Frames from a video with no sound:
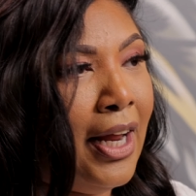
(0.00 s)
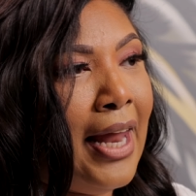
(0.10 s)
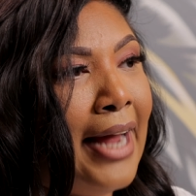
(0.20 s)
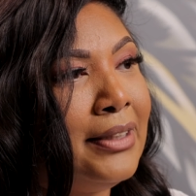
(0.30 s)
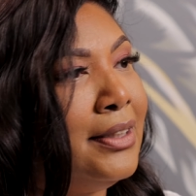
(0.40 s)
They
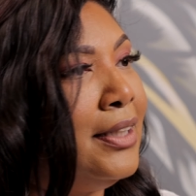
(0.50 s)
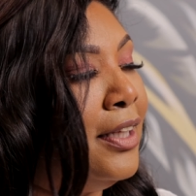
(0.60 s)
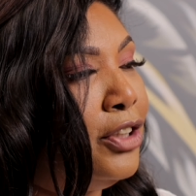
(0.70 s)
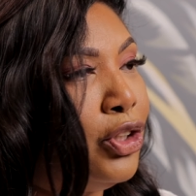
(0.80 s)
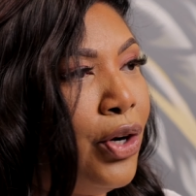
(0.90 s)
like to see
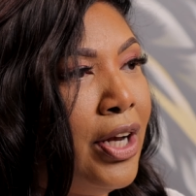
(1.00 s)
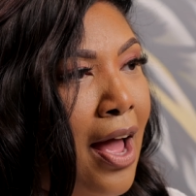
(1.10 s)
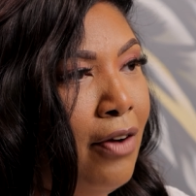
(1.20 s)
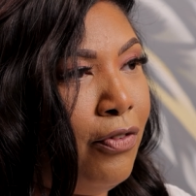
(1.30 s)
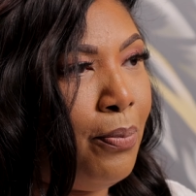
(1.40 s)
that you're a
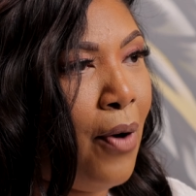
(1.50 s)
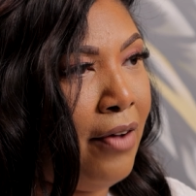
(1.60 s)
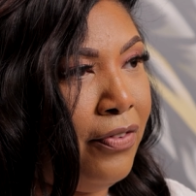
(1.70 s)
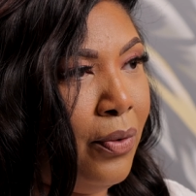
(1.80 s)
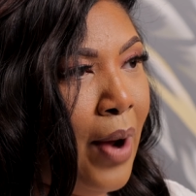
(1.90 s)

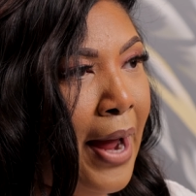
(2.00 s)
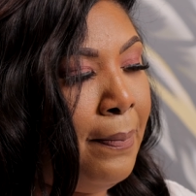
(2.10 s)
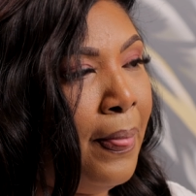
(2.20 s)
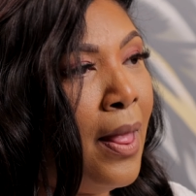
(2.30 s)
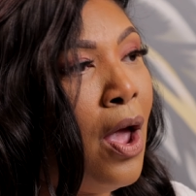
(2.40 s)
non-for-profit, right?